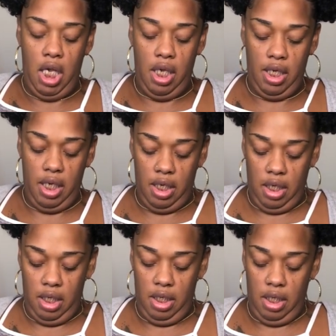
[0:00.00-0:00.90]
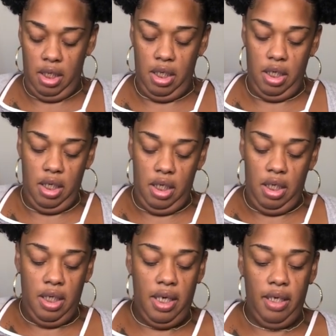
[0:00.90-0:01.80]
Okay,
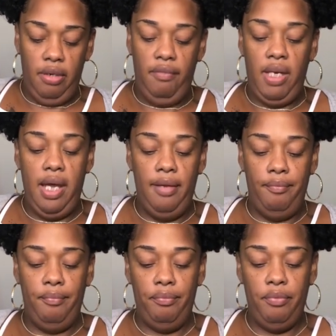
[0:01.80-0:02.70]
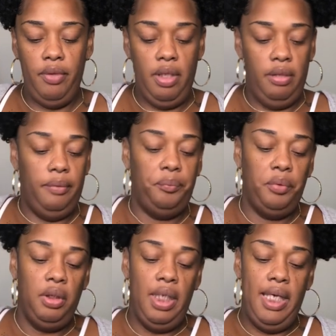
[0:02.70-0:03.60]
I ain't gonna even lie.
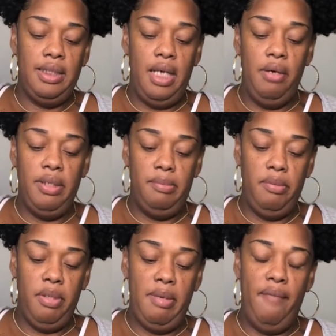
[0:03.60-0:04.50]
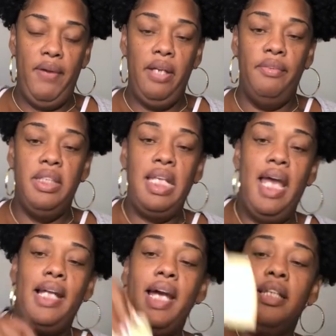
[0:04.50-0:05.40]
It has always been one of my favorites. I
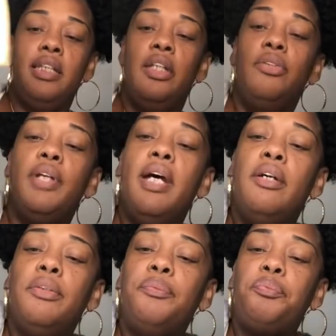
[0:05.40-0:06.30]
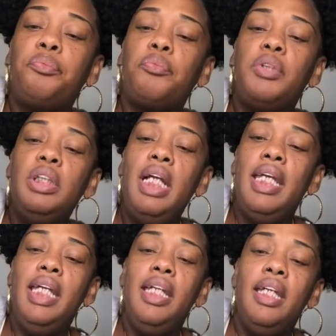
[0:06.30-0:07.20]
had kind of slowed down
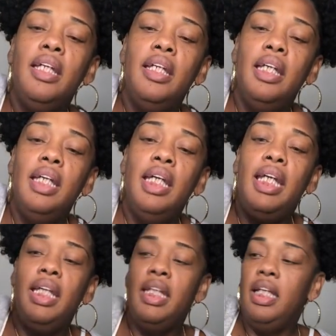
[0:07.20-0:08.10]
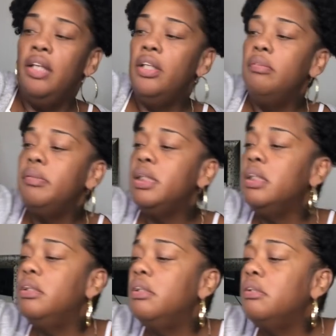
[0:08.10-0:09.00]
eating anything other than
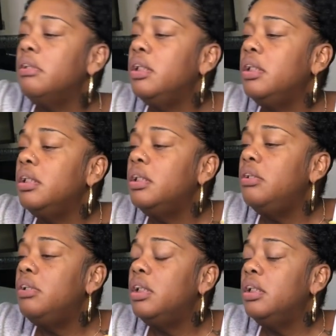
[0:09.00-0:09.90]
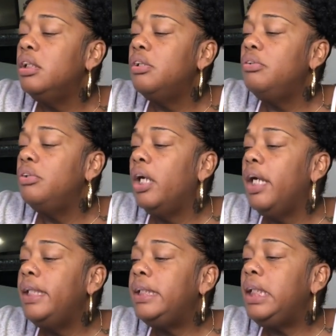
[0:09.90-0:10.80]
slow. Okay, you're getting a little too
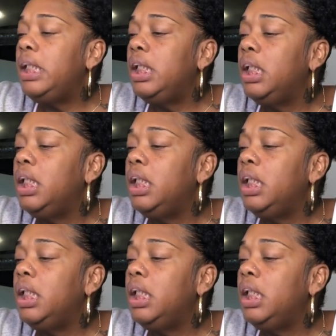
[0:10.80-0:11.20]
crazy.